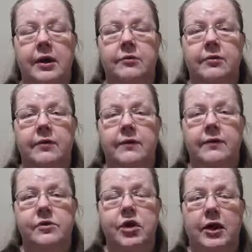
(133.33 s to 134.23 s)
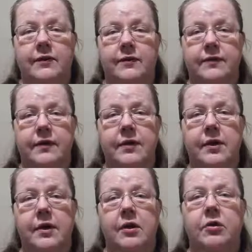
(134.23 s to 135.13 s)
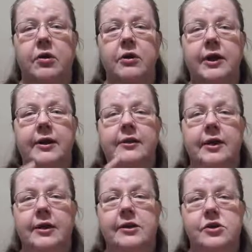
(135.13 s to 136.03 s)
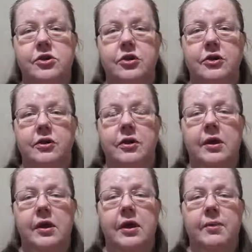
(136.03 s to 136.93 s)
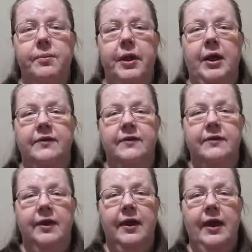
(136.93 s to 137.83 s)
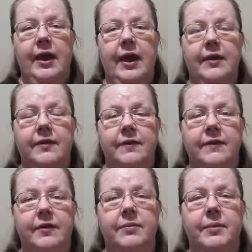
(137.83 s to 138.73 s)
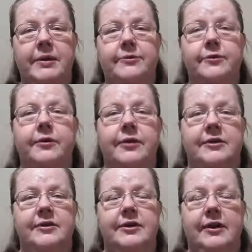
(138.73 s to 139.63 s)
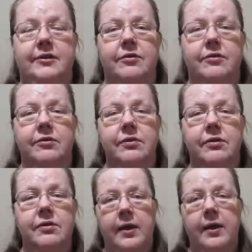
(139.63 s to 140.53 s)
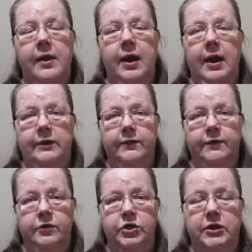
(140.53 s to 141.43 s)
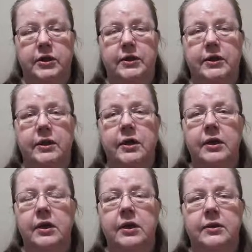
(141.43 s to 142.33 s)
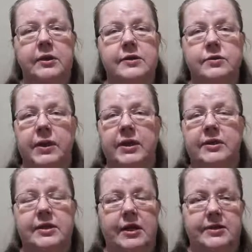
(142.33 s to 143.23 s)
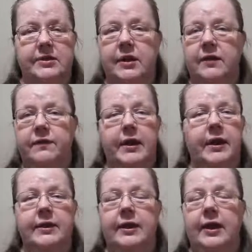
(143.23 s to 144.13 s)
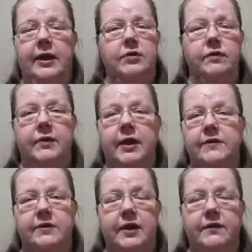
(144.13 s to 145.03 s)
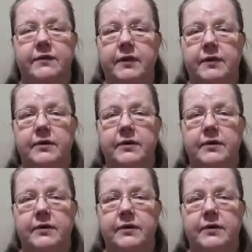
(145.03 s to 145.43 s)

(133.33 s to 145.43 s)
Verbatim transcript: It was just collector edition plus Ezio Mentore statue. Unfortunately, this one doesn't have any kind of nice graphic.